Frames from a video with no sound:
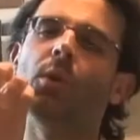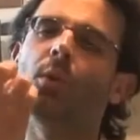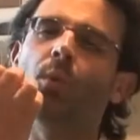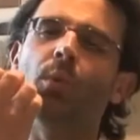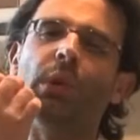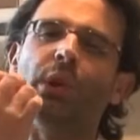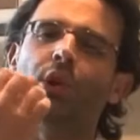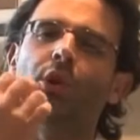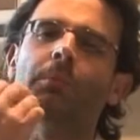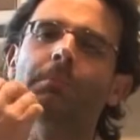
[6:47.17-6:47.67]

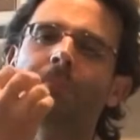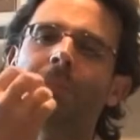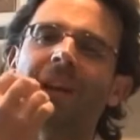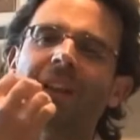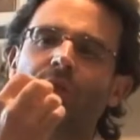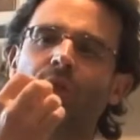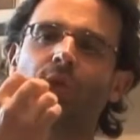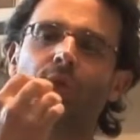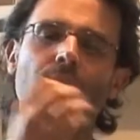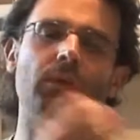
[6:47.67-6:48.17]
weird
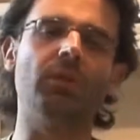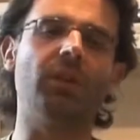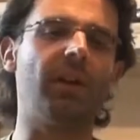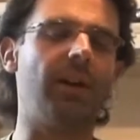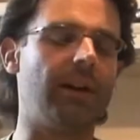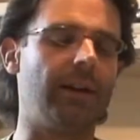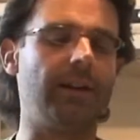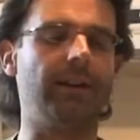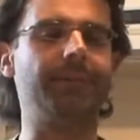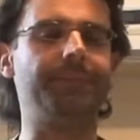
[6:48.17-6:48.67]

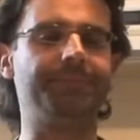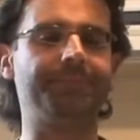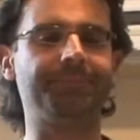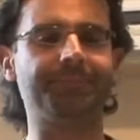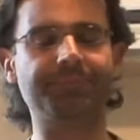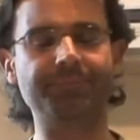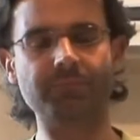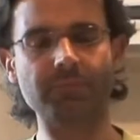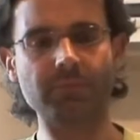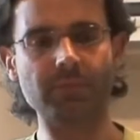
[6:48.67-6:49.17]
metal
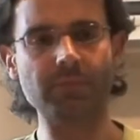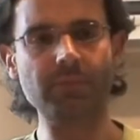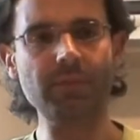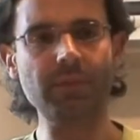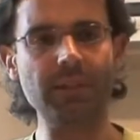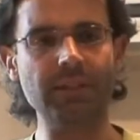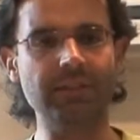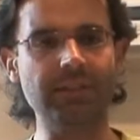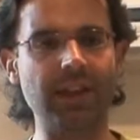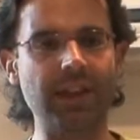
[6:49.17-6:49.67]

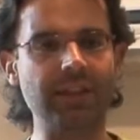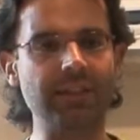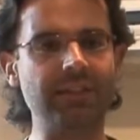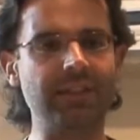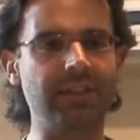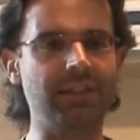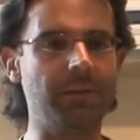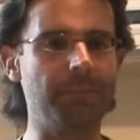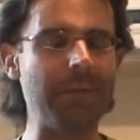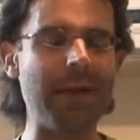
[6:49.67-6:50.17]
taste
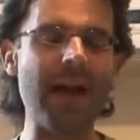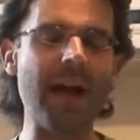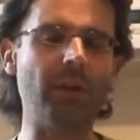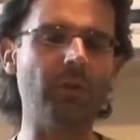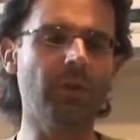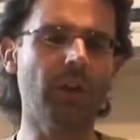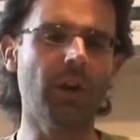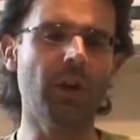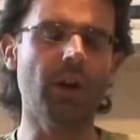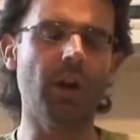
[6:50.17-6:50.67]
in the mouth.